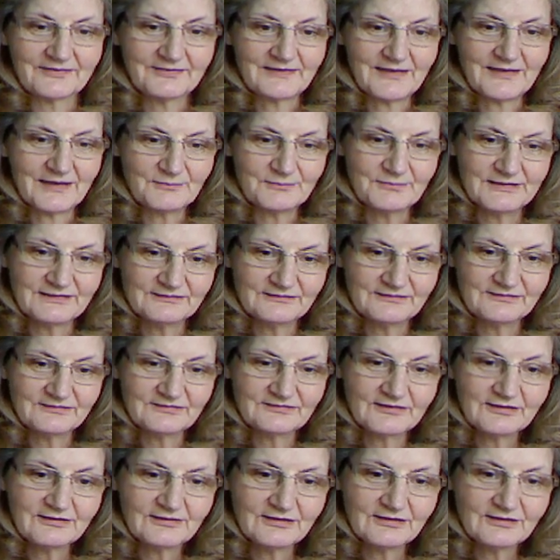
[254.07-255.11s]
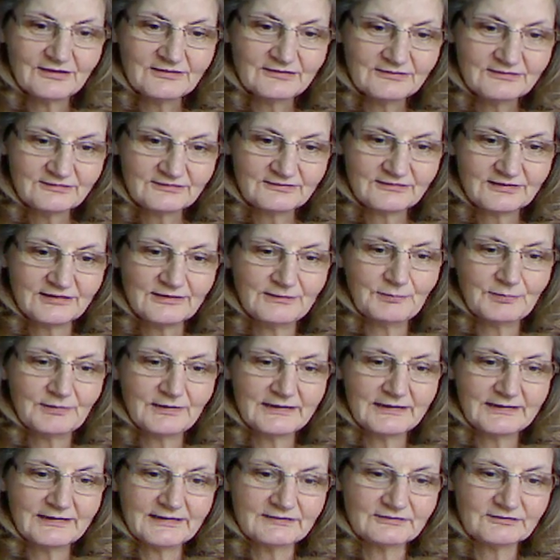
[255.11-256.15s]
That means
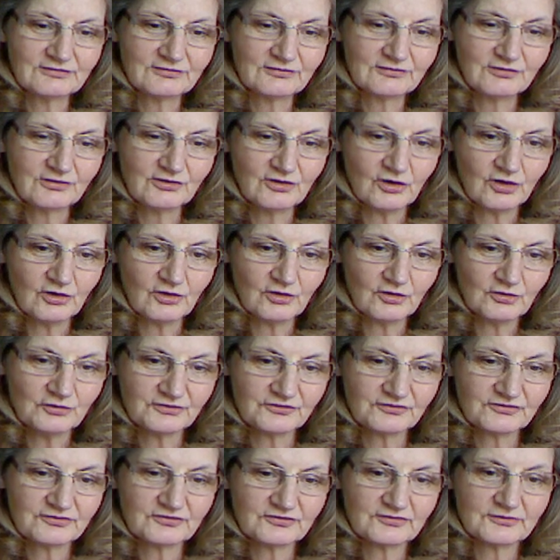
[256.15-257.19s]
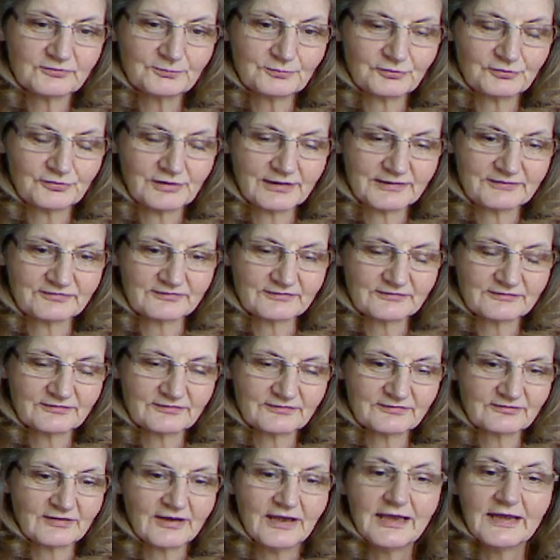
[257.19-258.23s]
deeply into God's
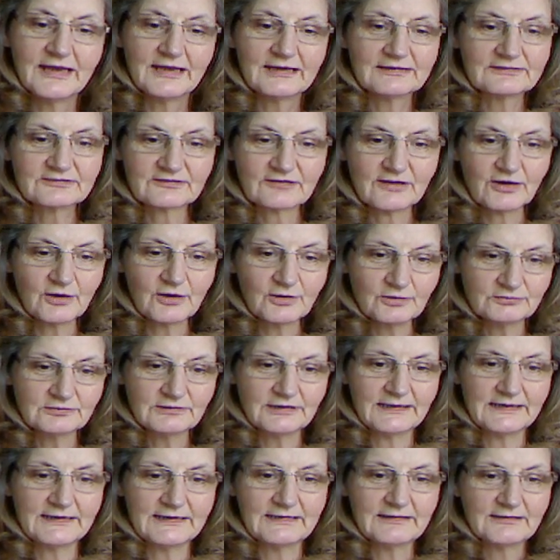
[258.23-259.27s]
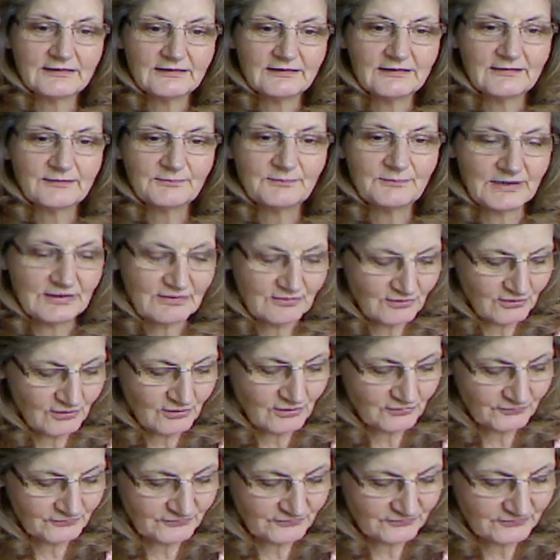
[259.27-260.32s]
presence. It's only
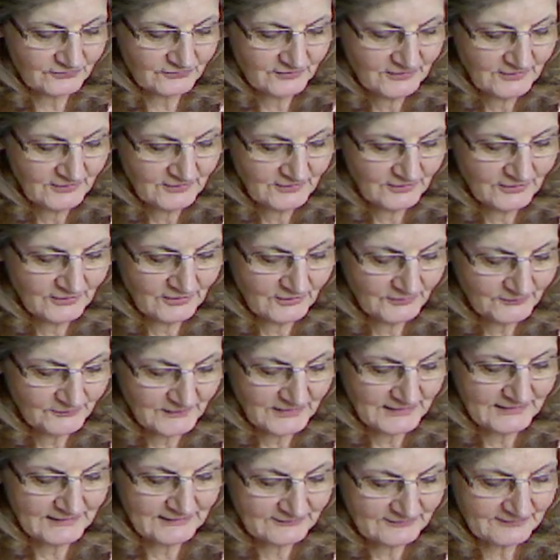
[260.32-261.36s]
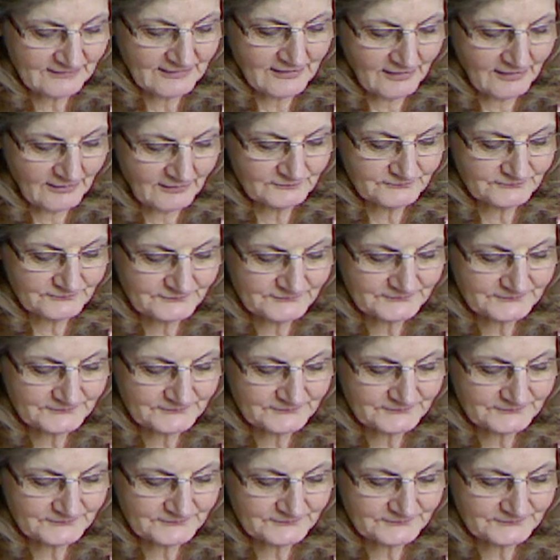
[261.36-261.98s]
because of his love